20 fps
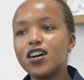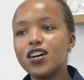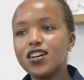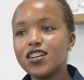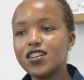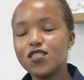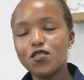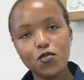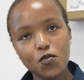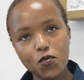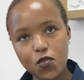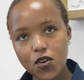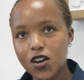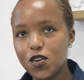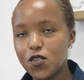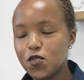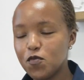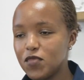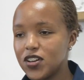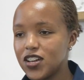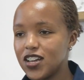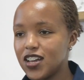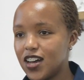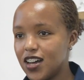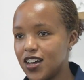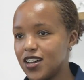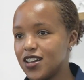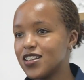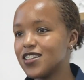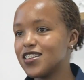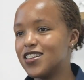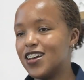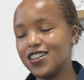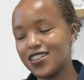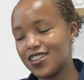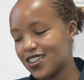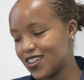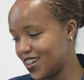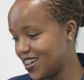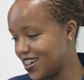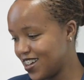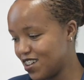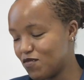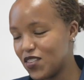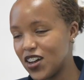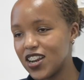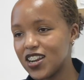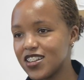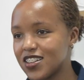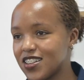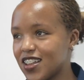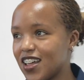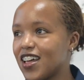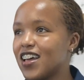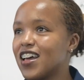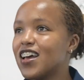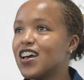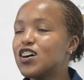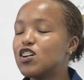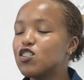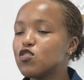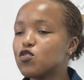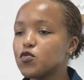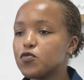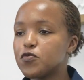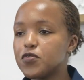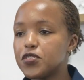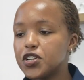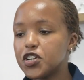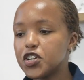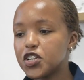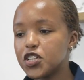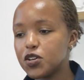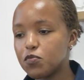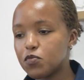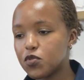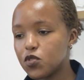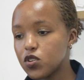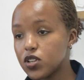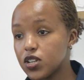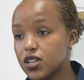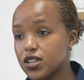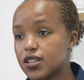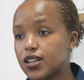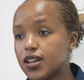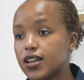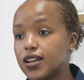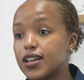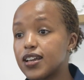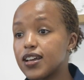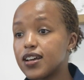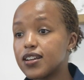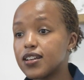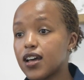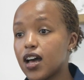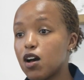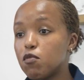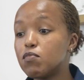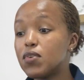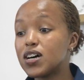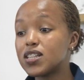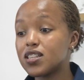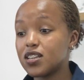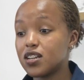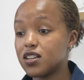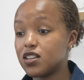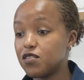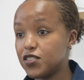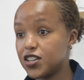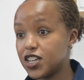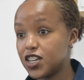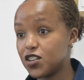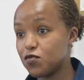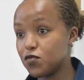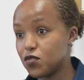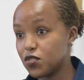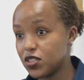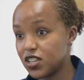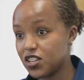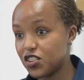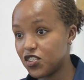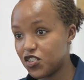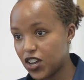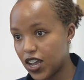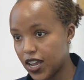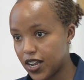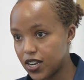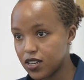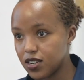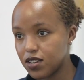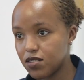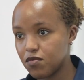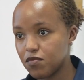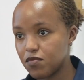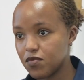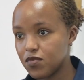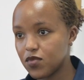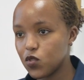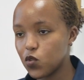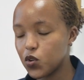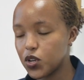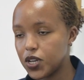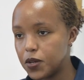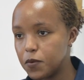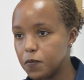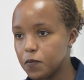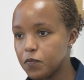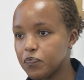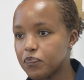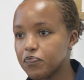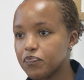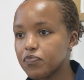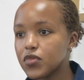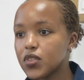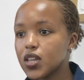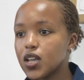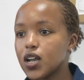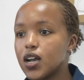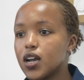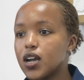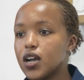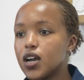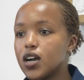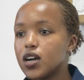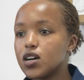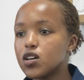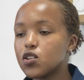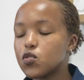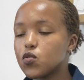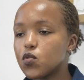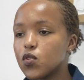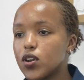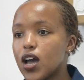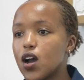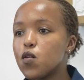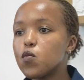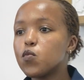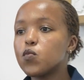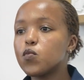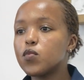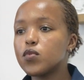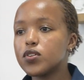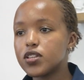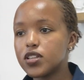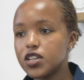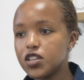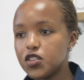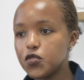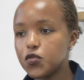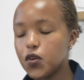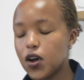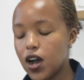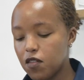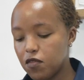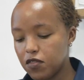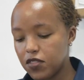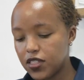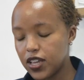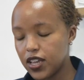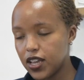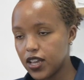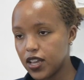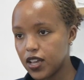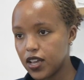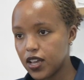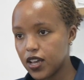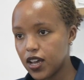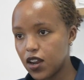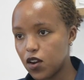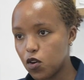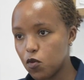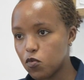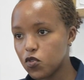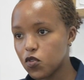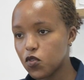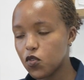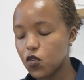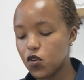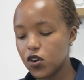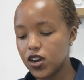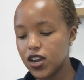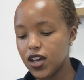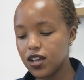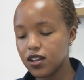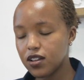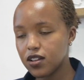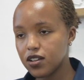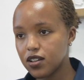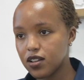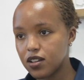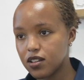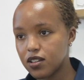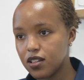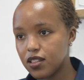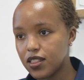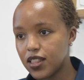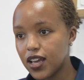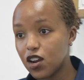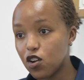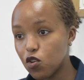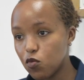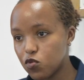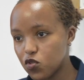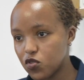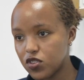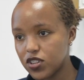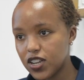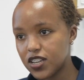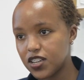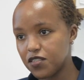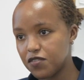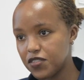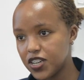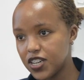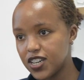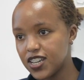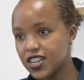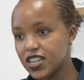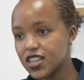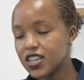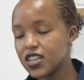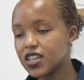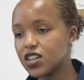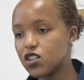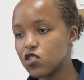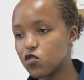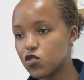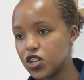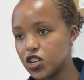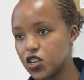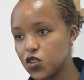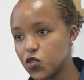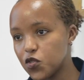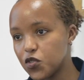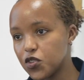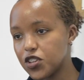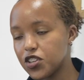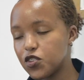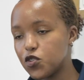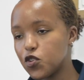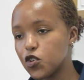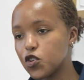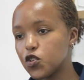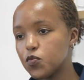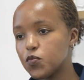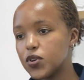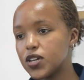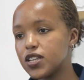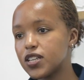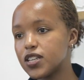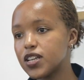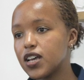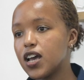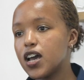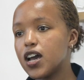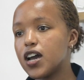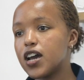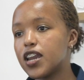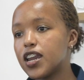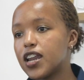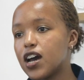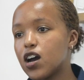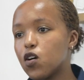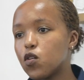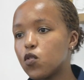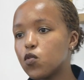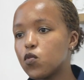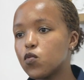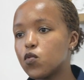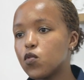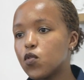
Nunua ng'ombe, yeah. Just maliza. So finish the process and get a birth certificate for this child. Okay. So now, since you have the adoption order, the adoption certificate, you can use these documents. Now